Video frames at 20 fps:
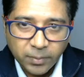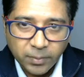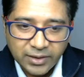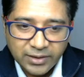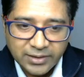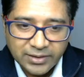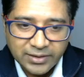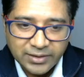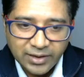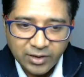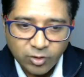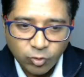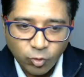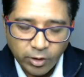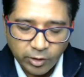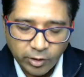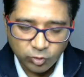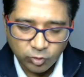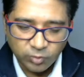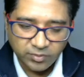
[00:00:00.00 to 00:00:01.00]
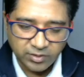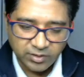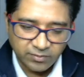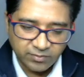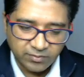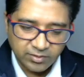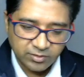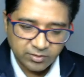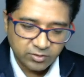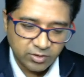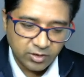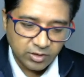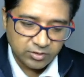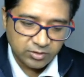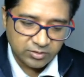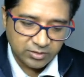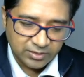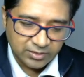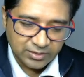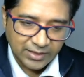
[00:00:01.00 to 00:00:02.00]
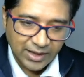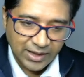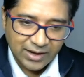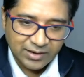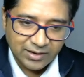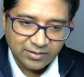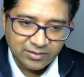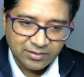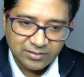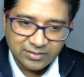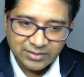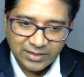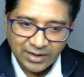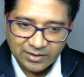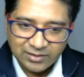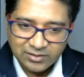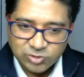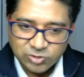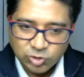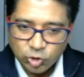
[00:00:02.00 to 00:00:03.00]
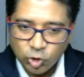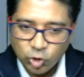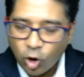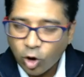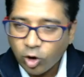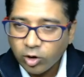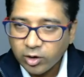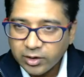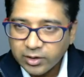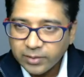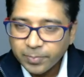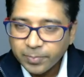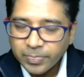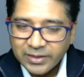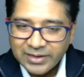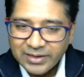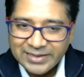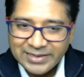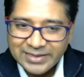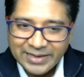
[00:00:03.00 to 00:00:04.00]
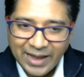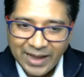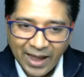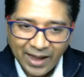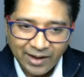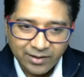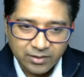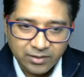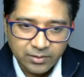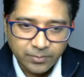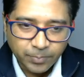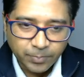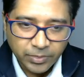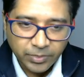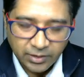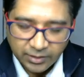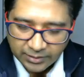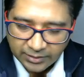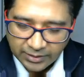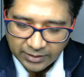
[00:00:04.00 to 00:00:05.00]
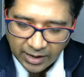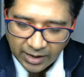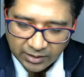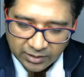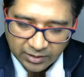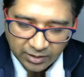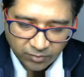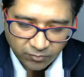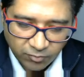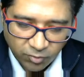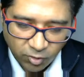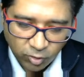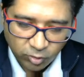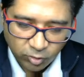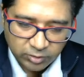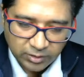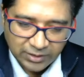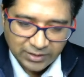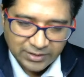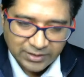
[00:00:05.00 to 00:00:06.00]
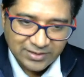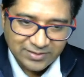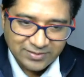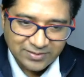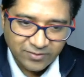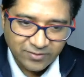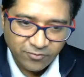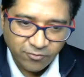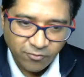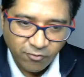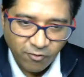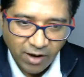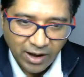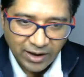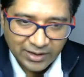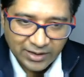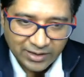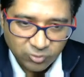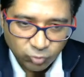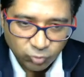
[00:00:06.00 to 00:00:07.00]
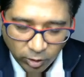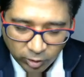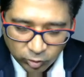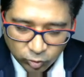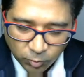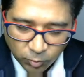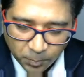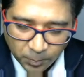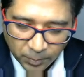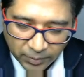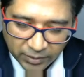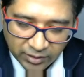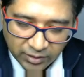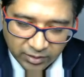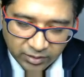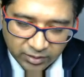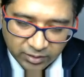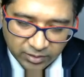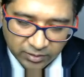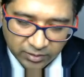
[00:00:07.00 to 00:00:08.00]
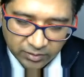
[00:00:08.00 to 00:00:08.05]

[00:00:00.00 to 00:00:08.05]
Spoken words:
content going to be reverse. So that is called tag and follow the etc file. It's going to print